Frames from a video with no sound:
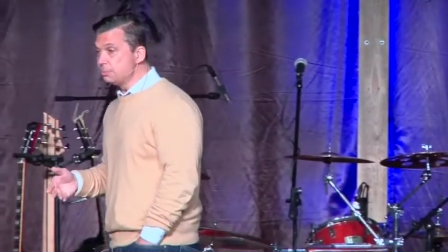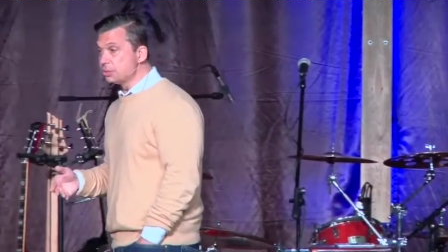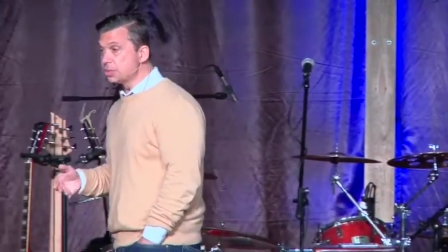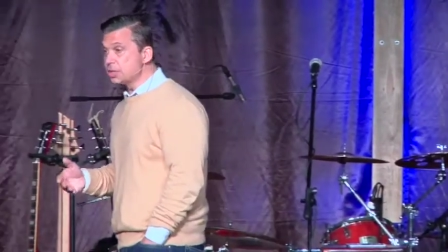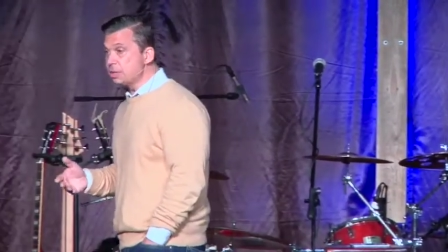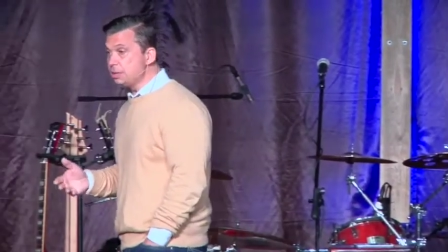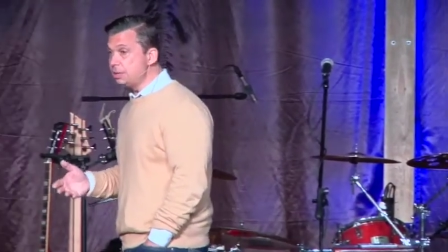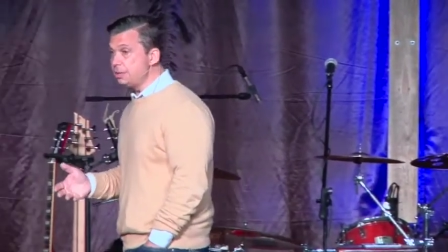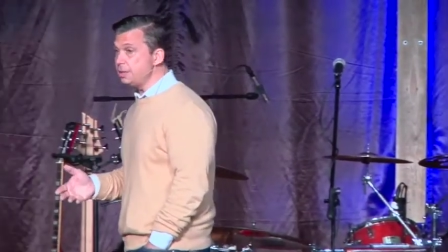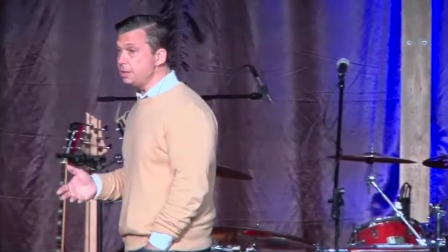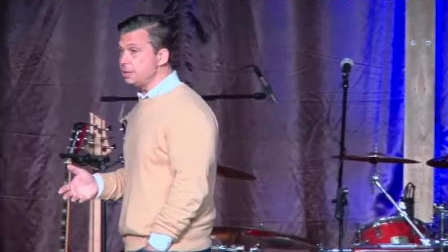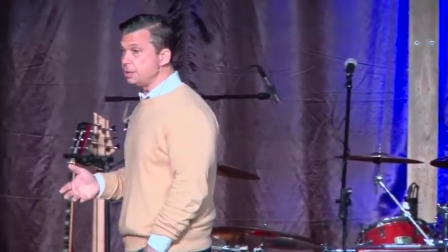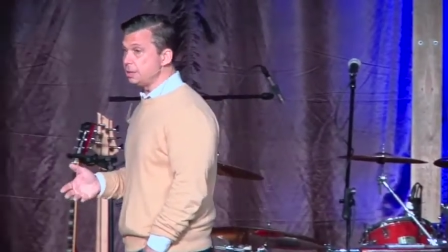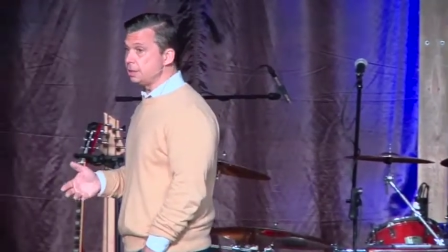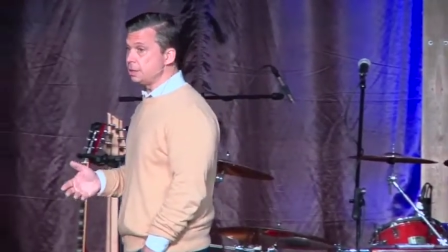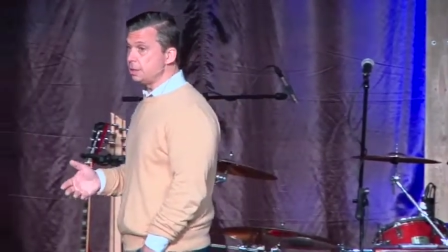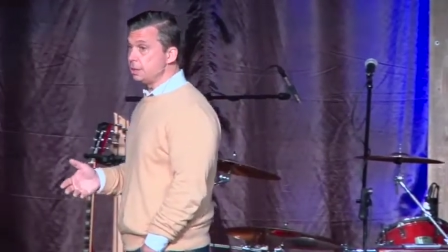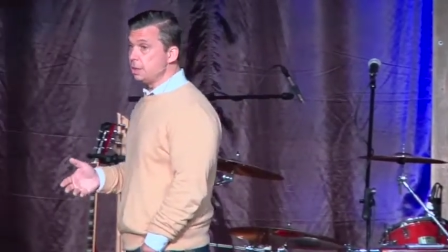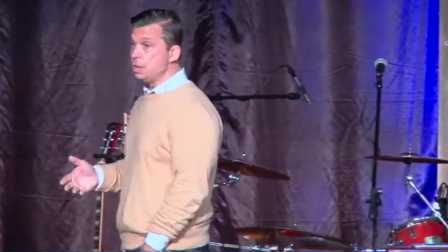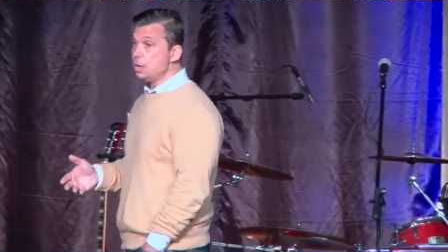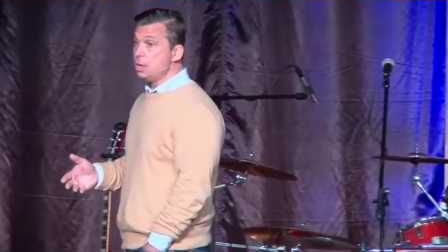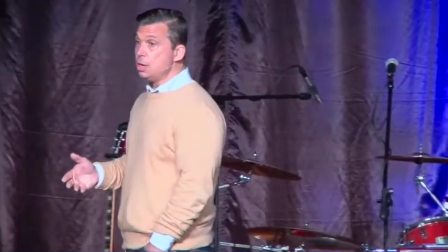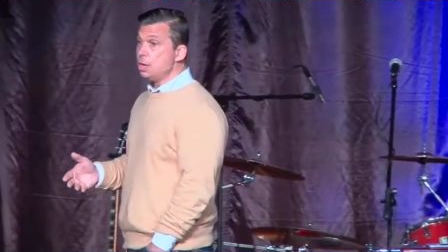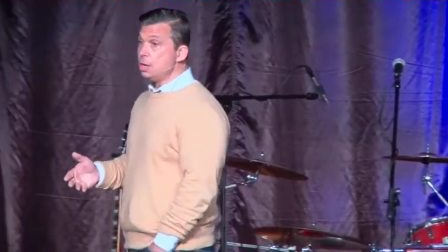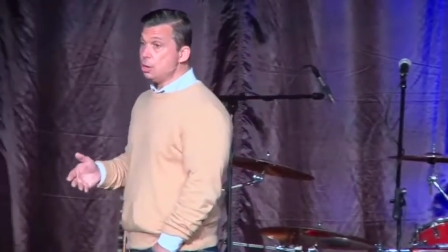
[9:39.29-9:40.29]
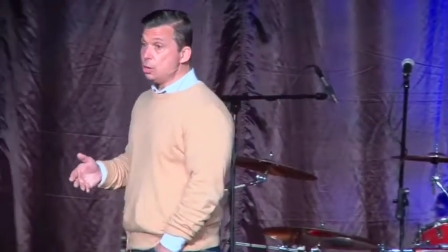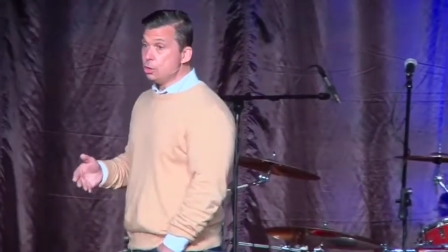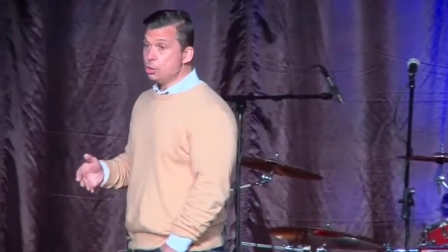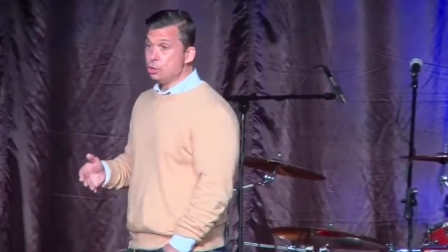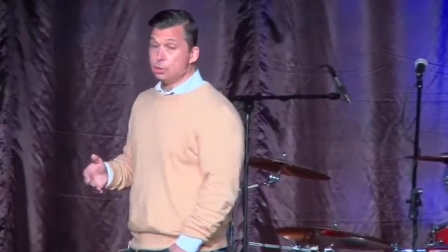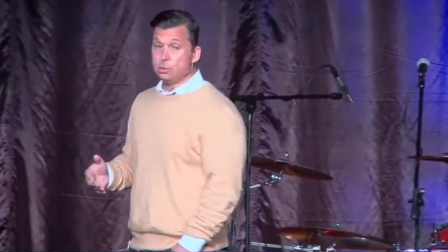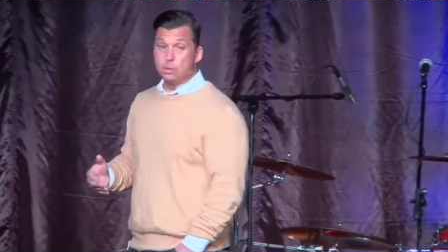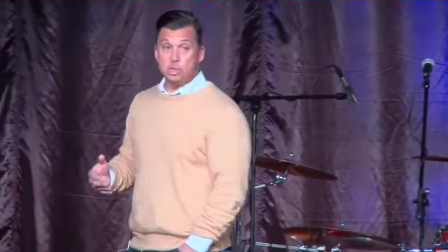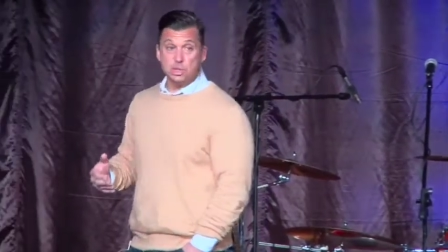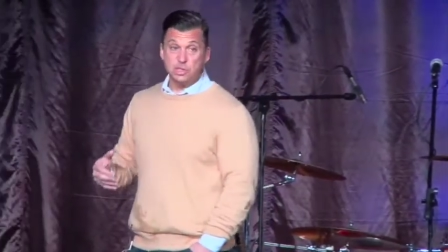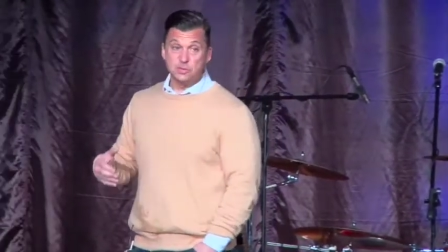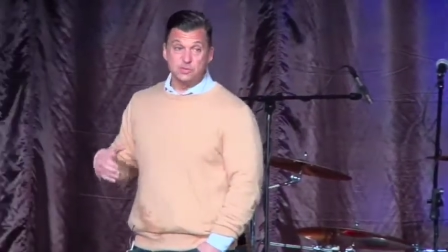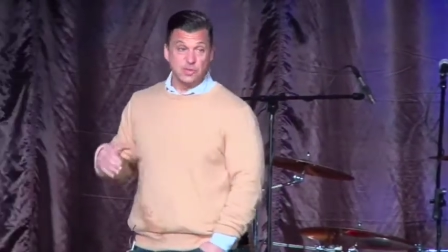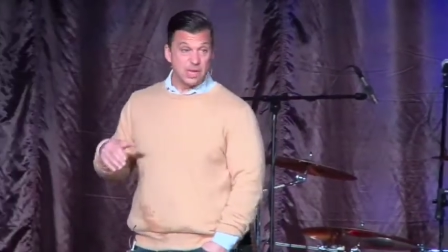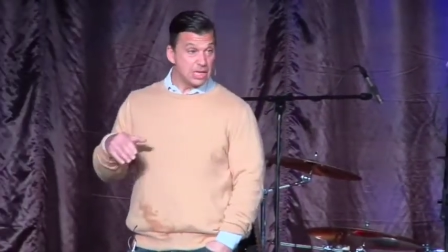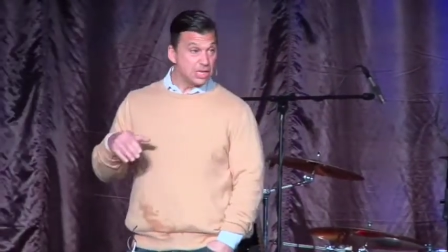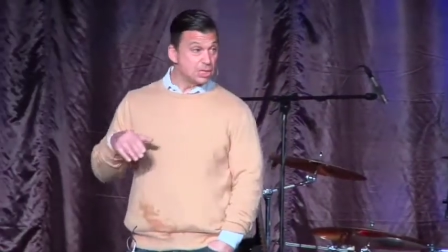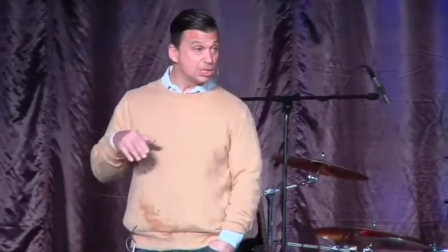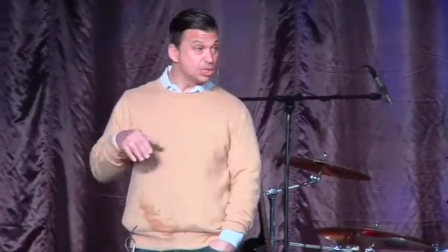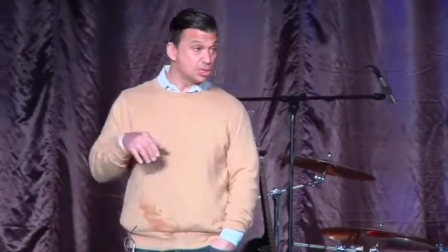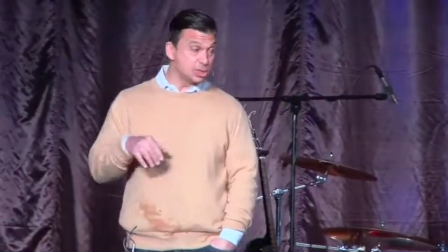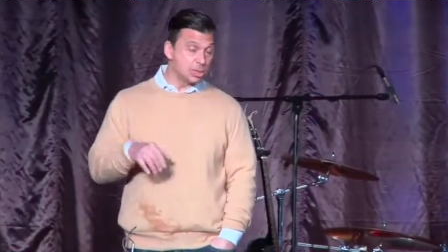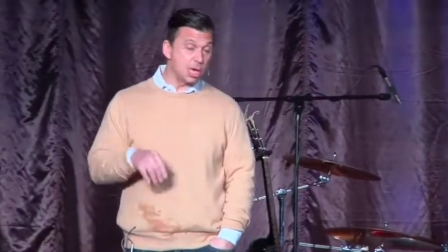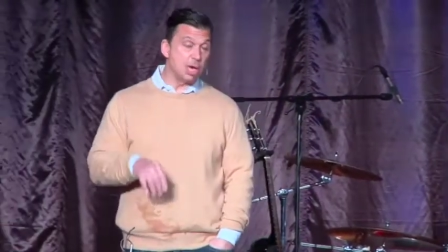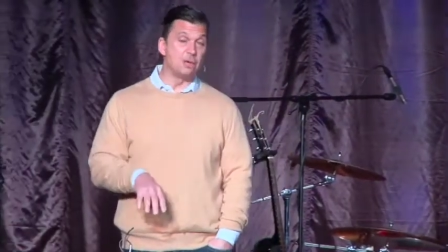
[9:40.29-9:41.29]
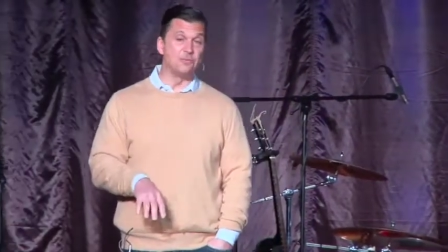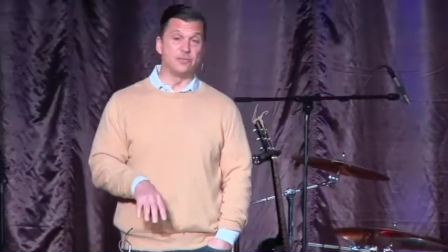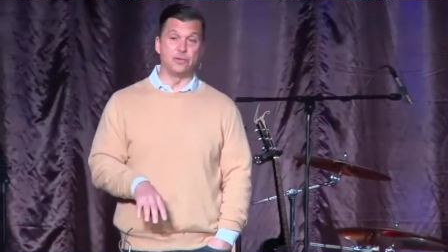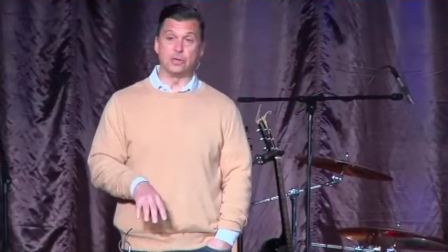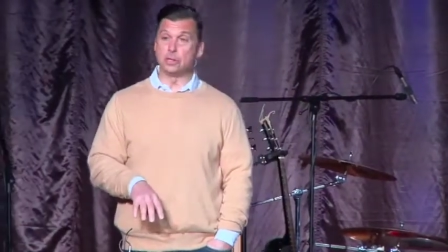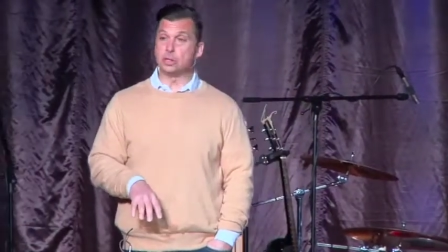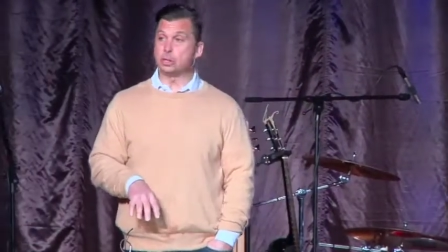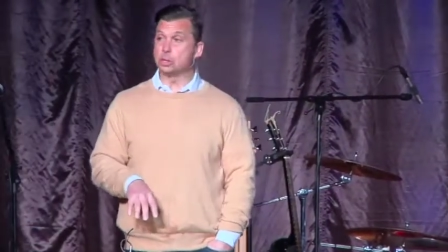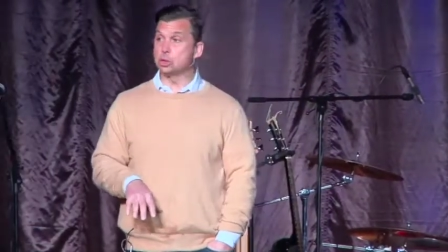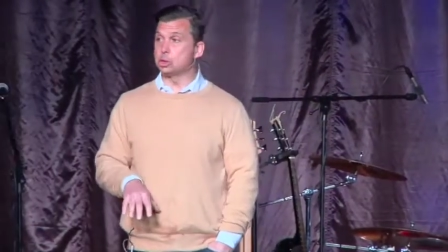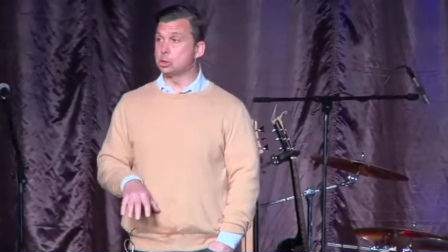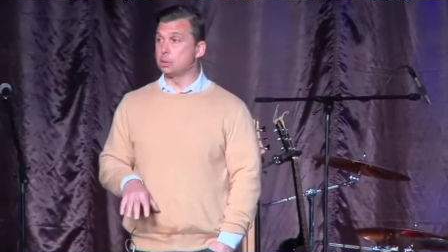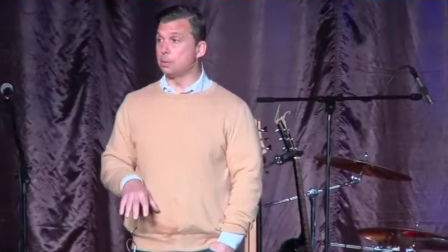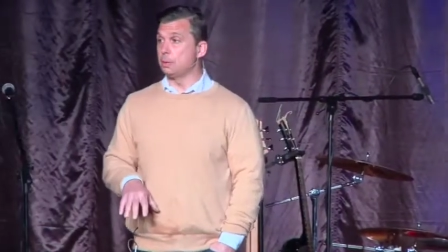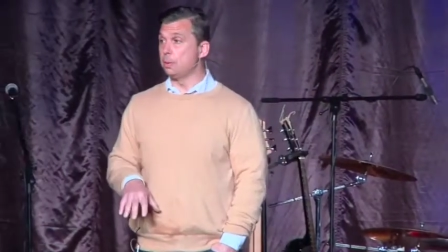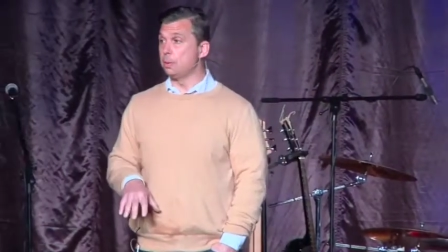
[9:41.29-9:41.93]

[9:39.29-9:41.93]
clear who is being selfish